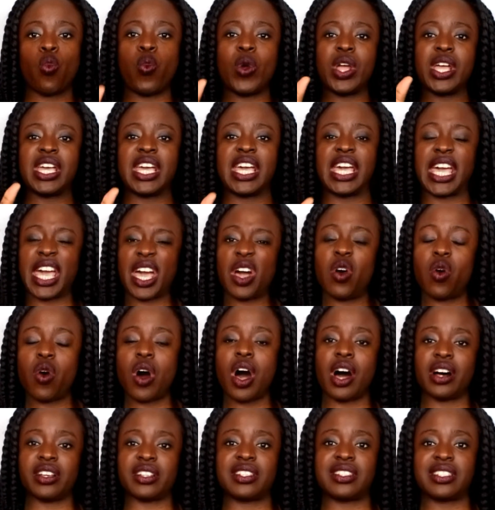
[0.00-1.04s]
we guilt
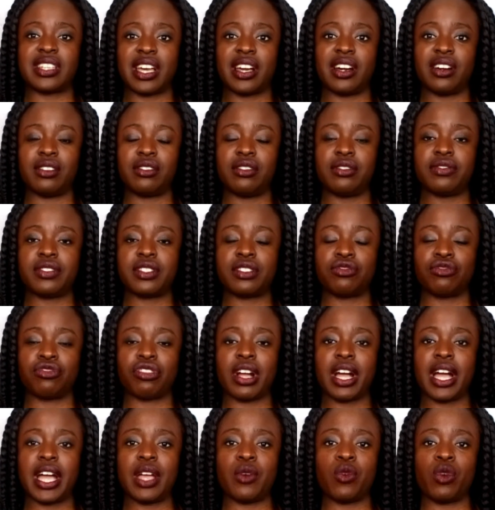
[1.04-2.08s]
ourselves,
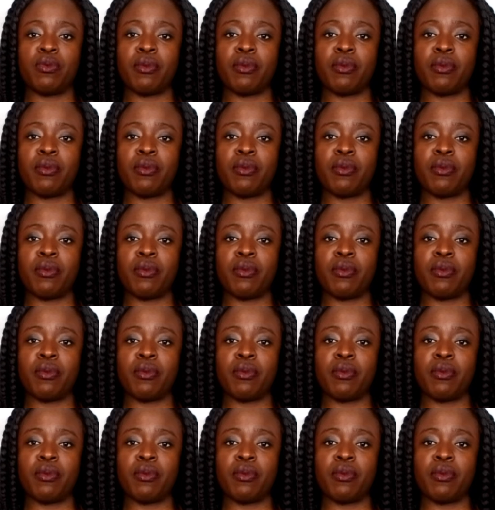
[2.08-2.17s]
right?